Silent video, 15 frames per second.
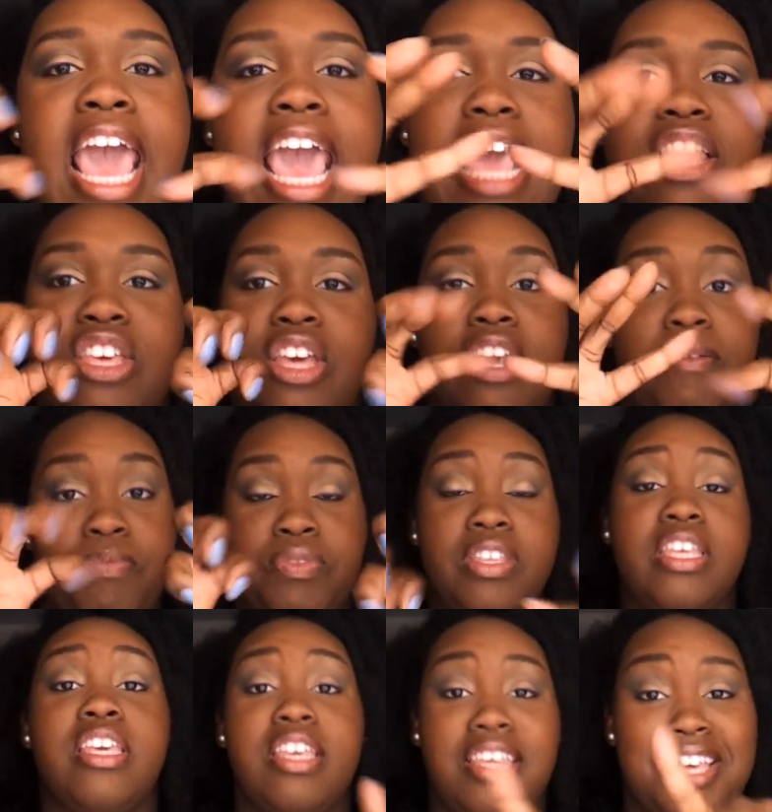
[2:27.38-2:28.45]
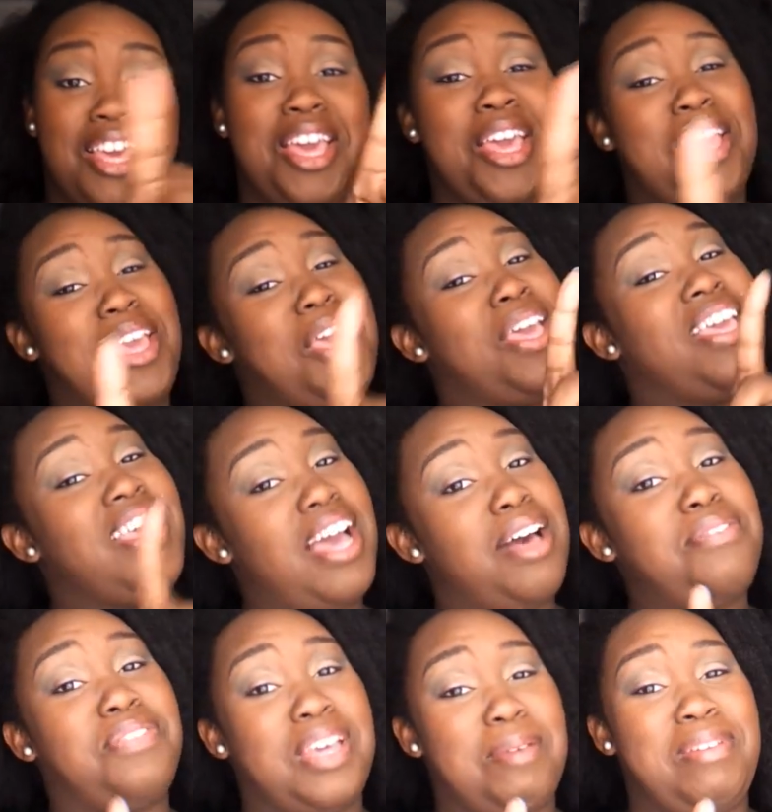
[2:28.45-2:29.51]
And y'all
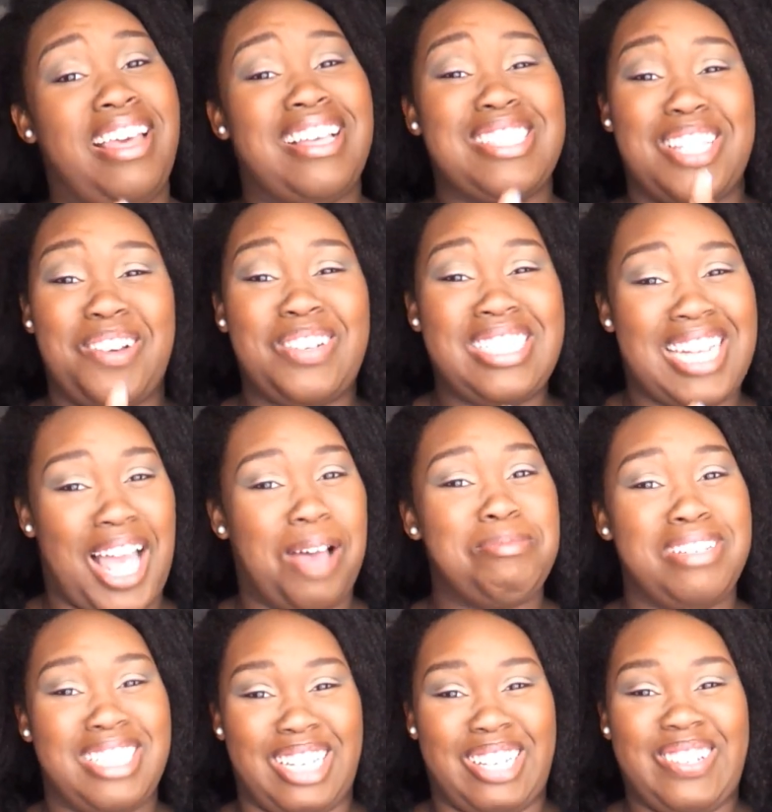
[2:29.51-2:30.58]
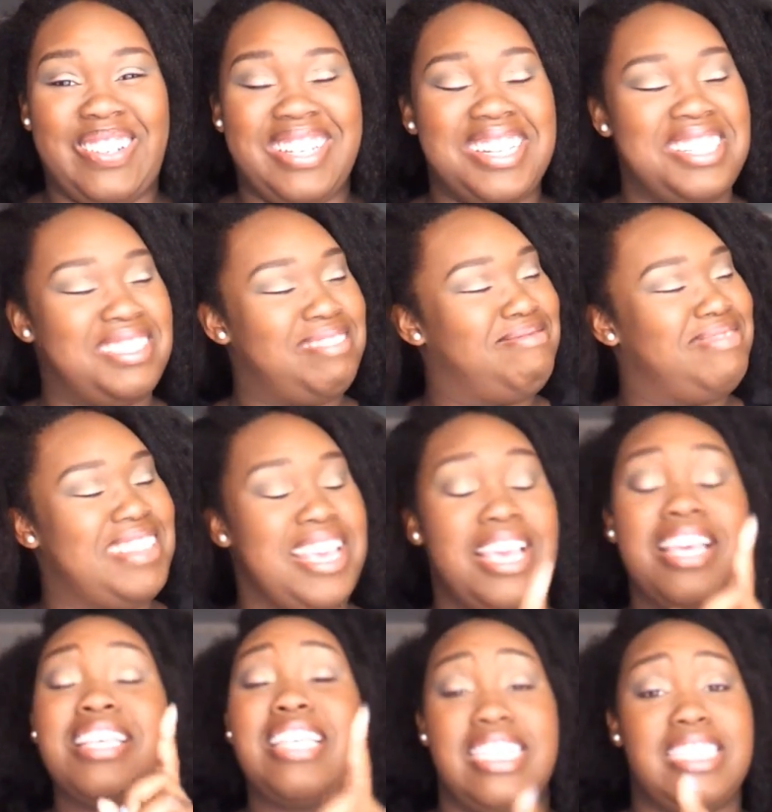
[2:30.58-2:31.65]
females know what y'all be doing.
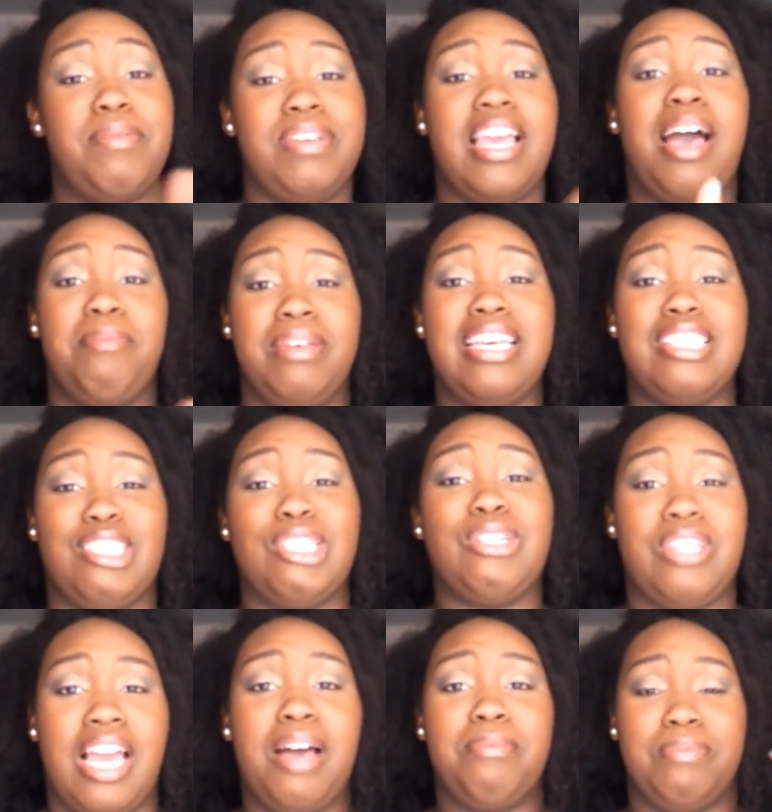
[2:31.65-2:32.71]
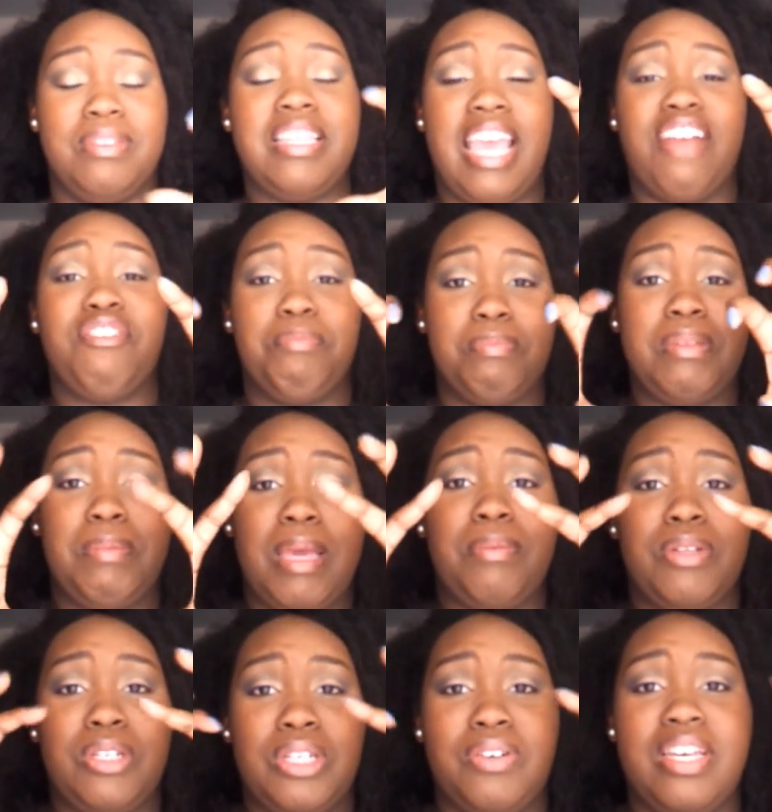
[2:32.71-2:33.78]
There's some of y'all men too.
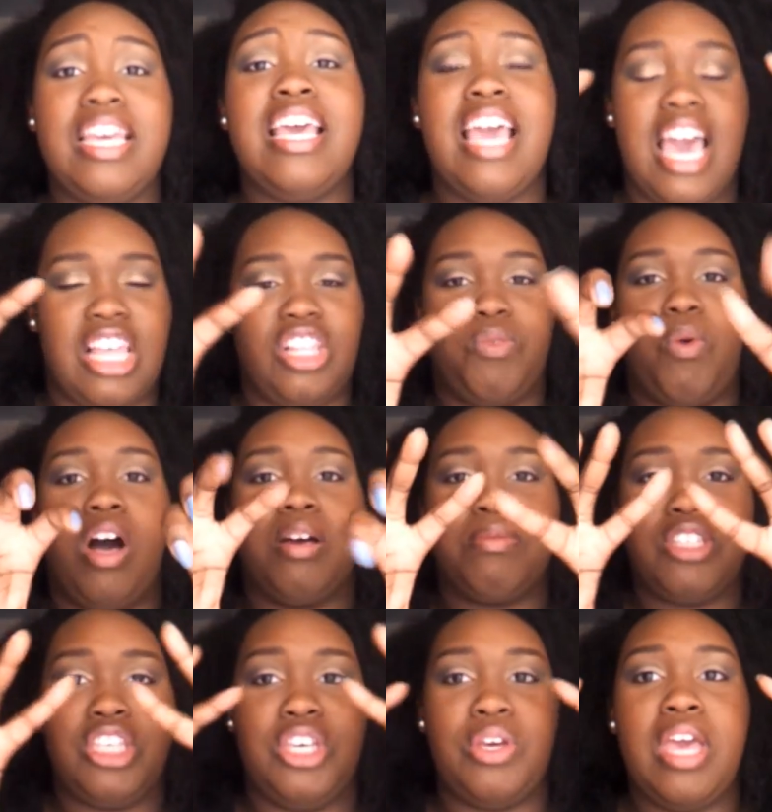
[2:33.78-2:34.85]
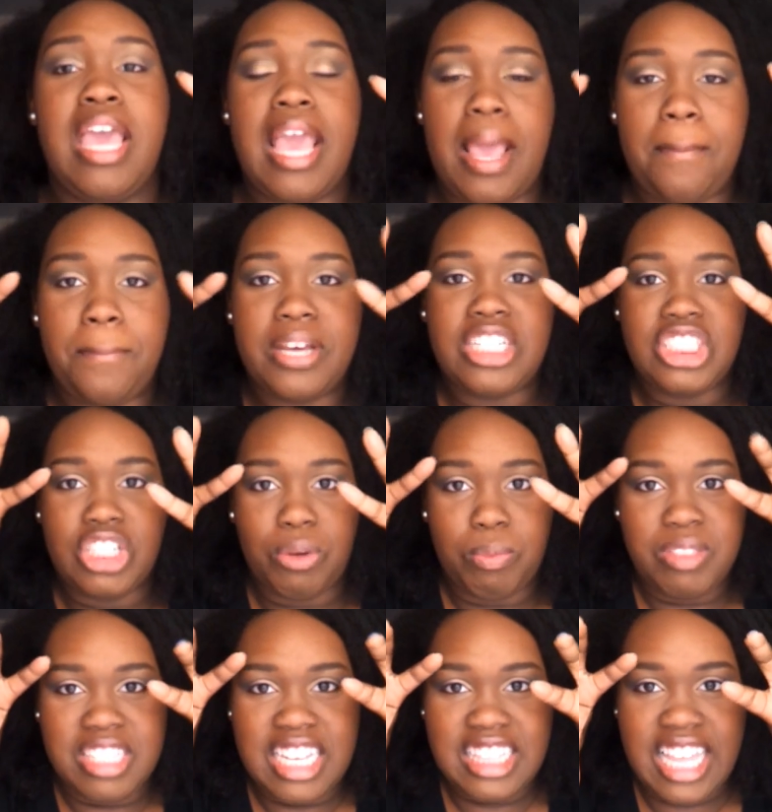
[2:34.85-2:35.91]
People do it. And they'll walk up to you and
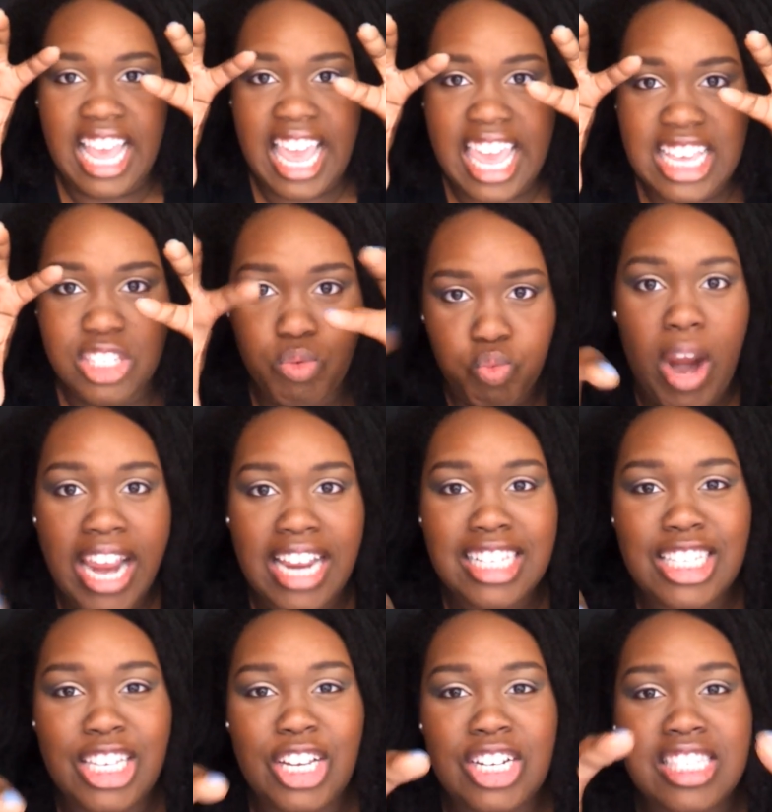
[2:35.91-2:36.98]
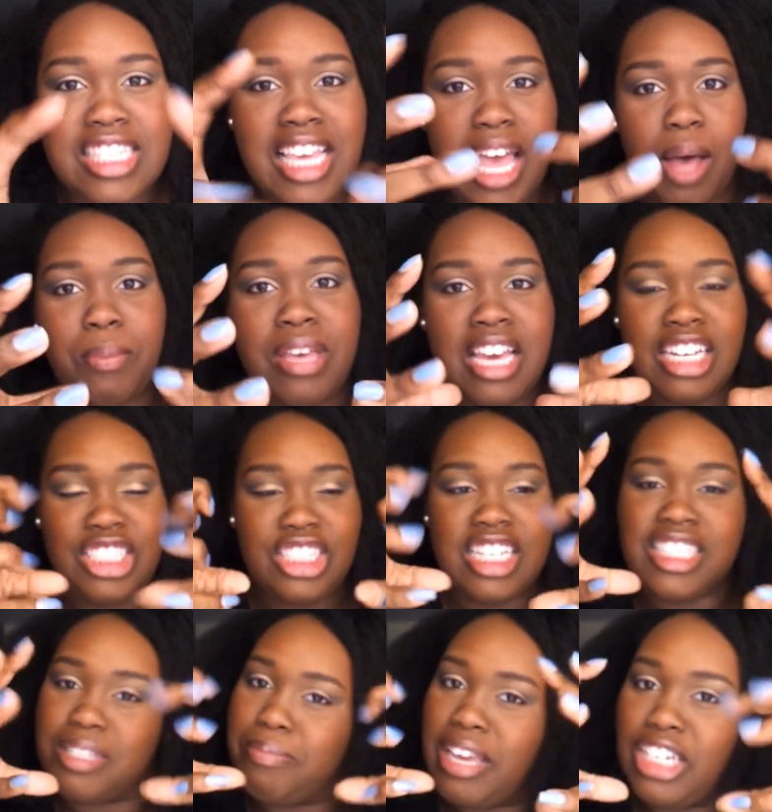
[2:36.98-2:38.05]
dig their hands right into your scalp
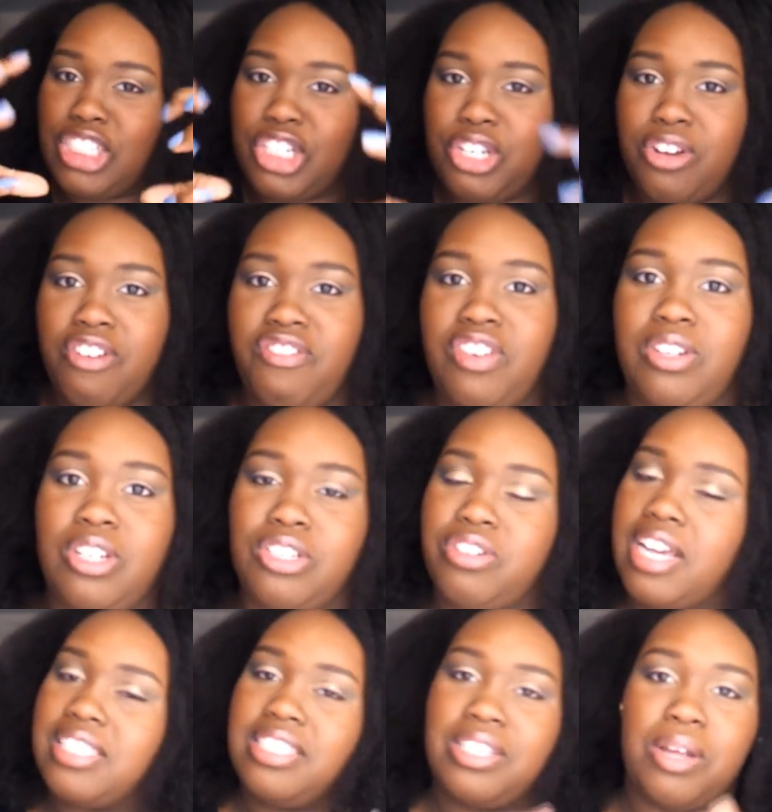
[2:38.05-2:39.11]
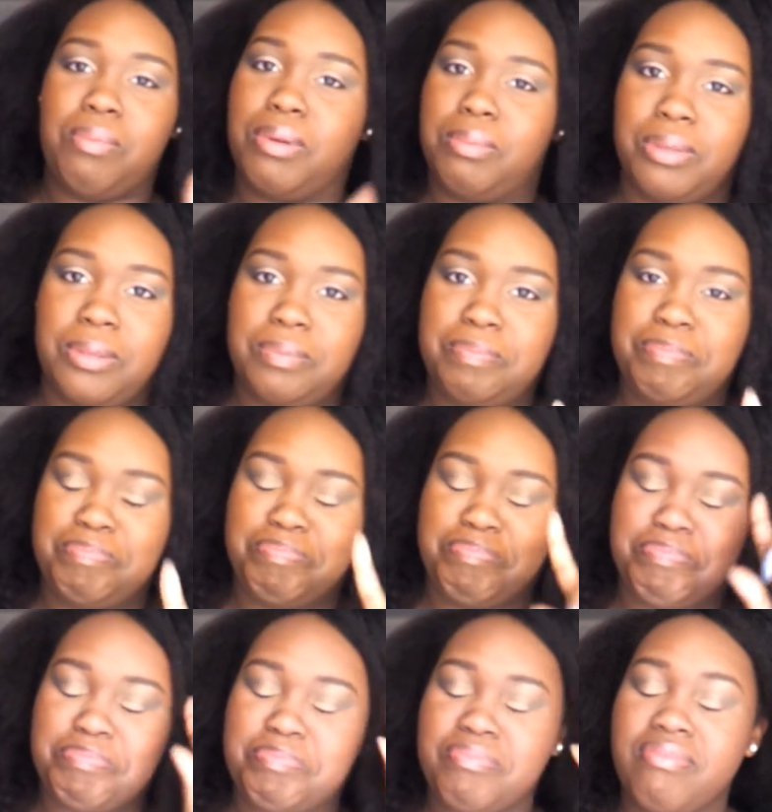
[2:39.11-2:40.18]
just to make sure you don't feel no tracks. No, boo-boo.
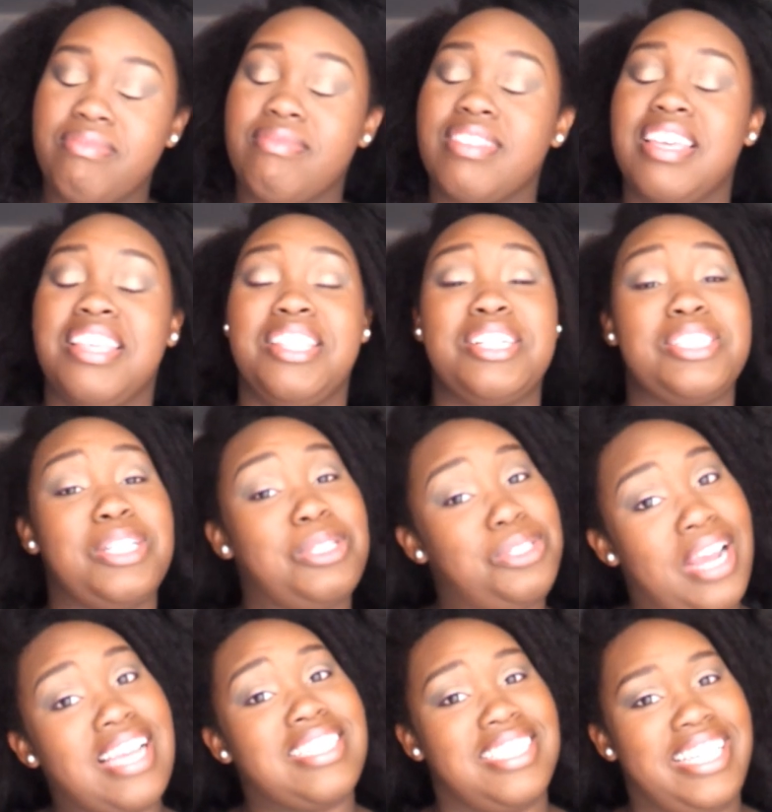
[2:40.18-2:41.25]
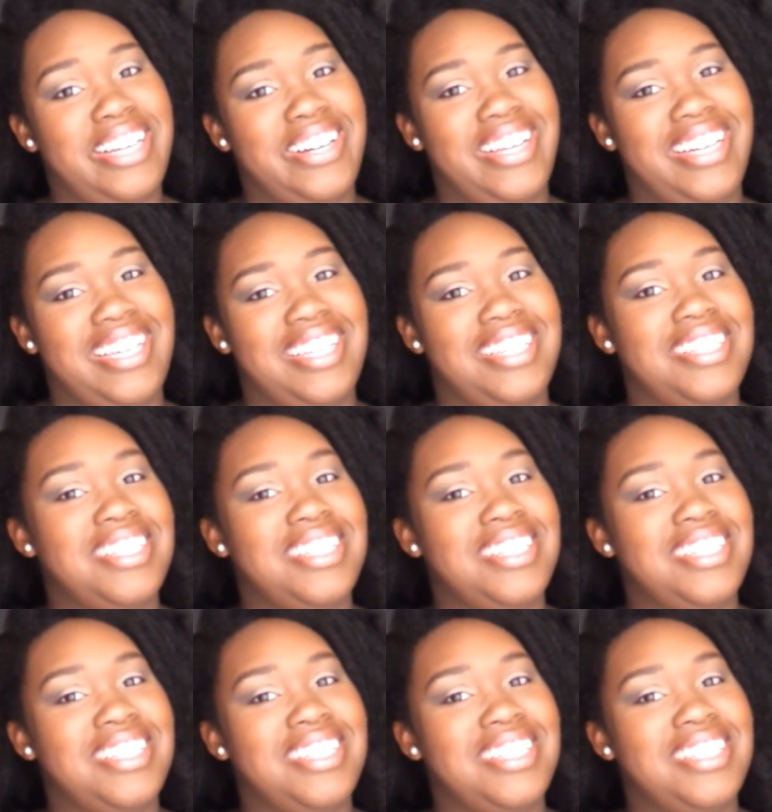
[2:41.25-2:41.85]
There's no tracks in here, honey.